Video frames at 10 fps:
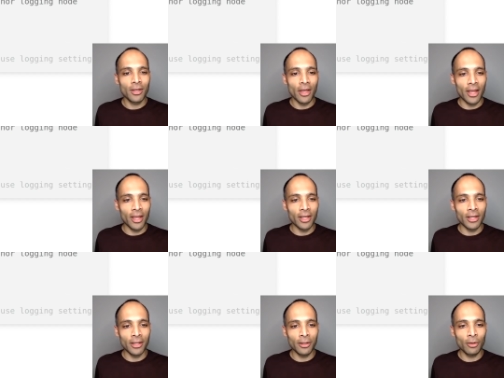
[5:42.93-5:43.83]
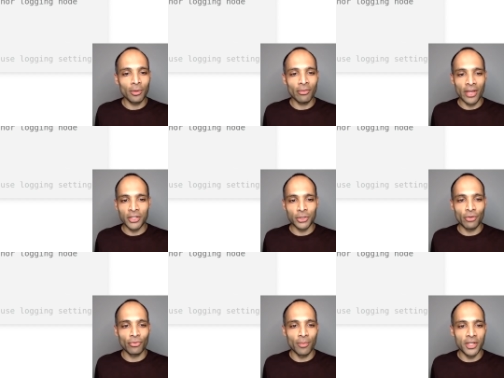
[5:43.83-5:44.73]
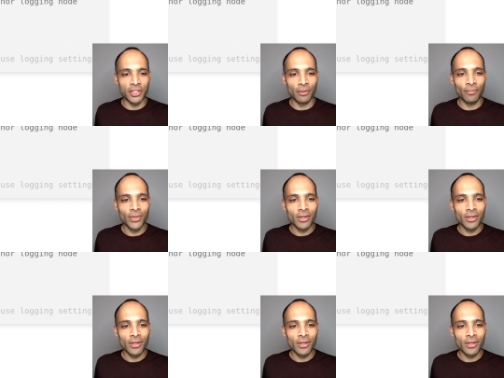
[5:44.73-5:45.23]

a little bit of extra information.